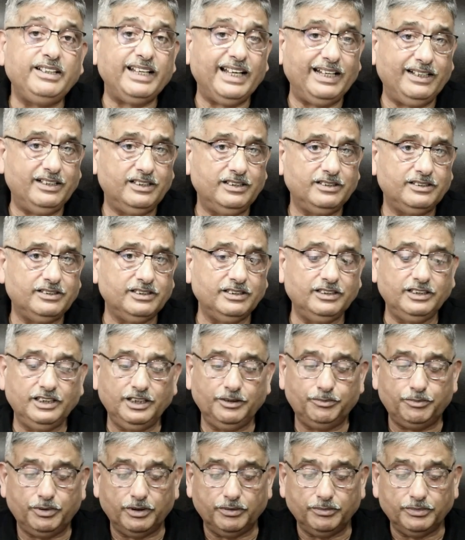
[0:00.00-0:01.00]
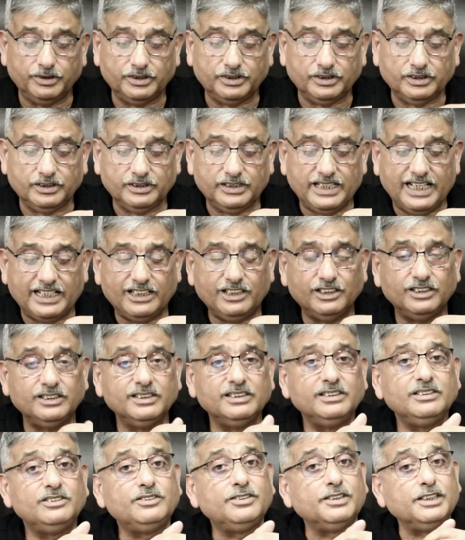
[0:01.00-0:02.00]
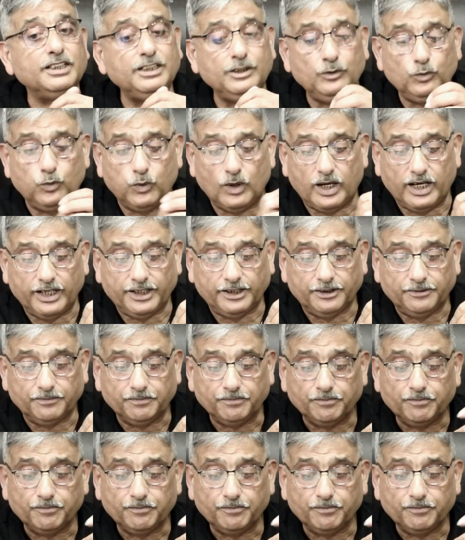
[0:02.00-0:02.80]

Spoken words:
tenants in the premises, that is in 3.1.